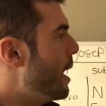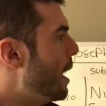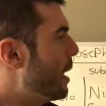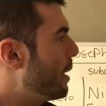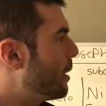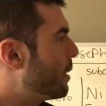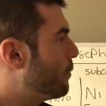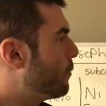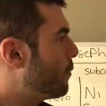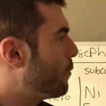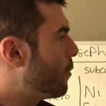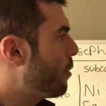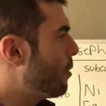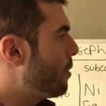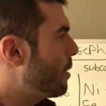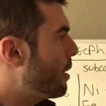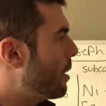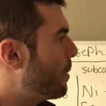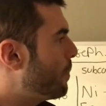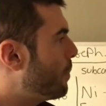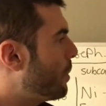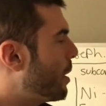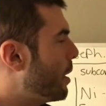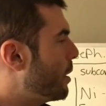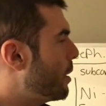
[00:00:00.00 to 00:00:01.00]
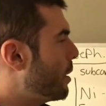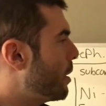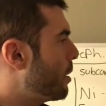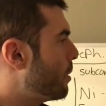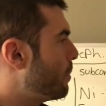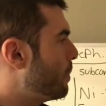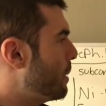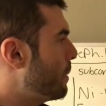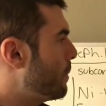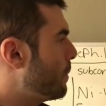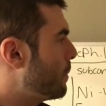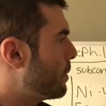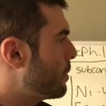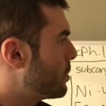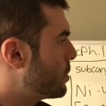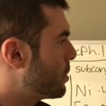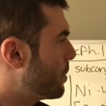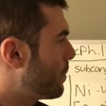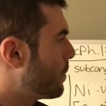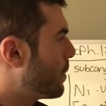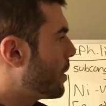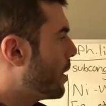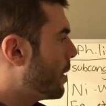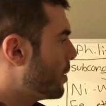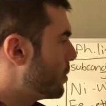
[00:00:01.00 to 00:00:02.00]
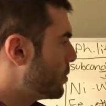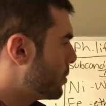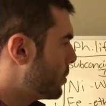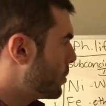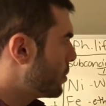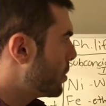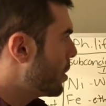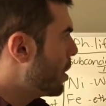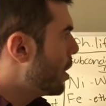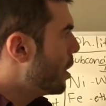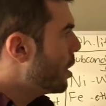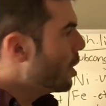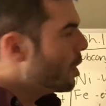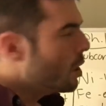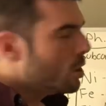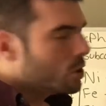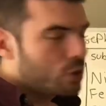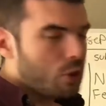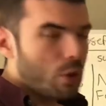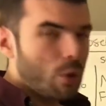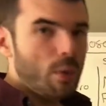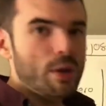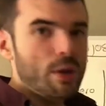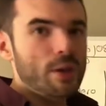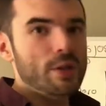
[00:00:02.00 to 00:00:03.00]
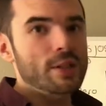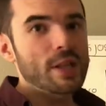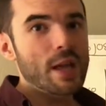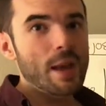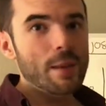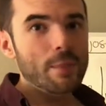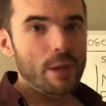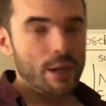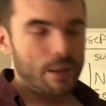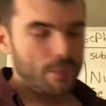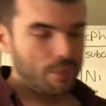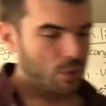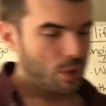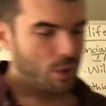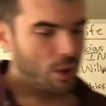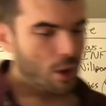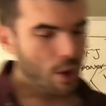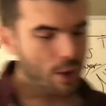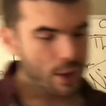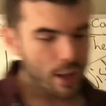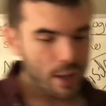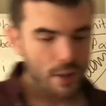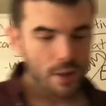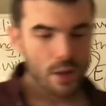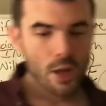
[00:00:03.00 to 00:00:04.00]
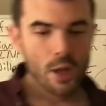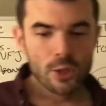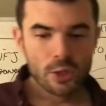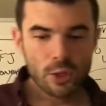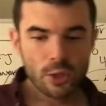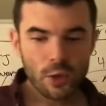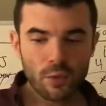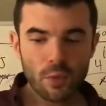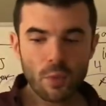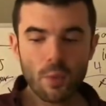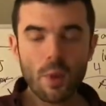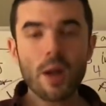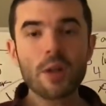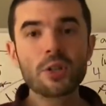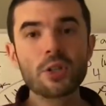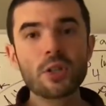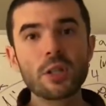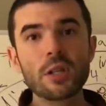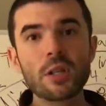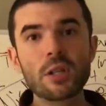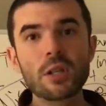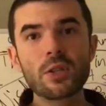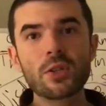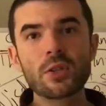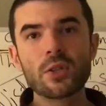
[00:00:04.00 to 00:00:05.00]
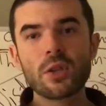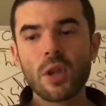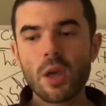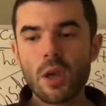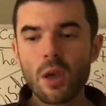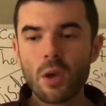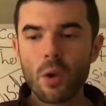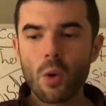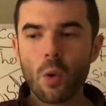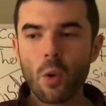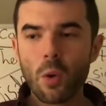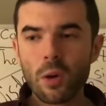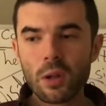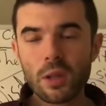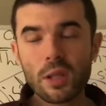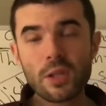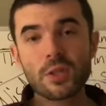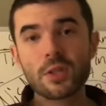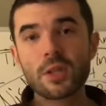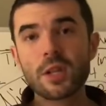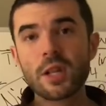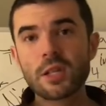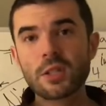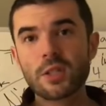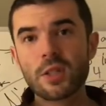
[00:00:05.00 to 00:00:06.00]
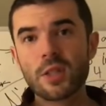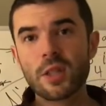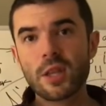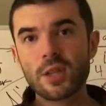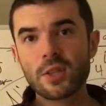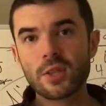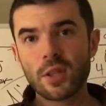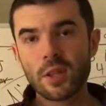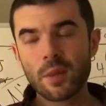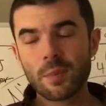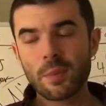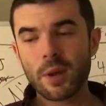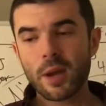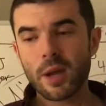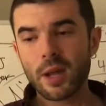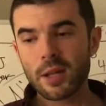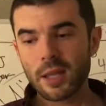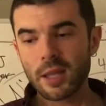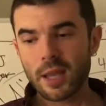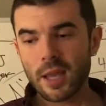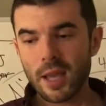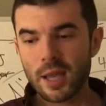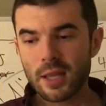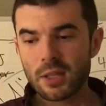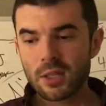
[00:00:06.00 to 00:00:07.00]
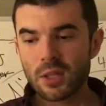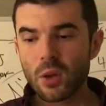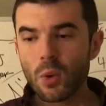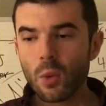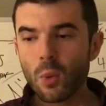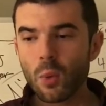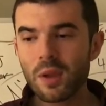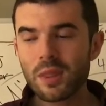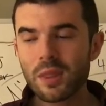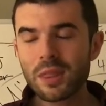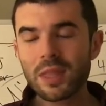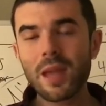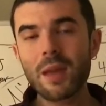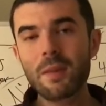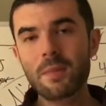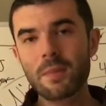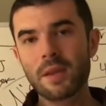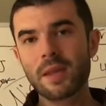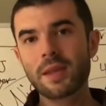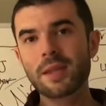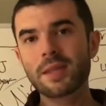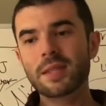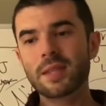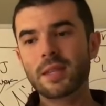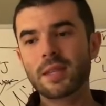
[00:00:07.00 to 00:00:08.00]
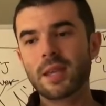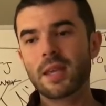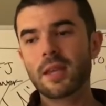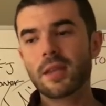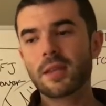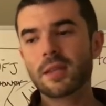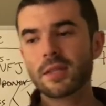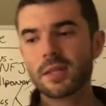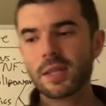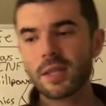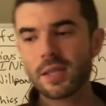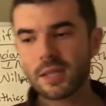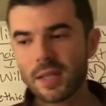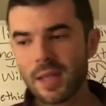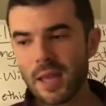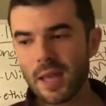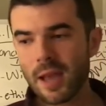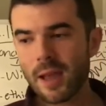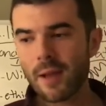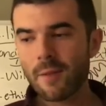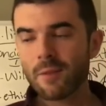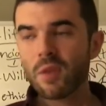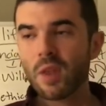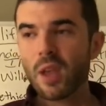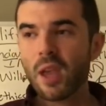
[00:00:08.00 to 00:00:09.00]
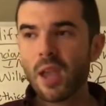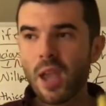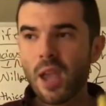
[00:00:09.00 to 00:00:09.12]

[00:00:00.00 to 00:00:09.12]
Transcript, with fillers: and confer that upon other people with your subconscious. So what does that mean? Okay, so if you're watching this or listening to this on the podcast, what that means is, is that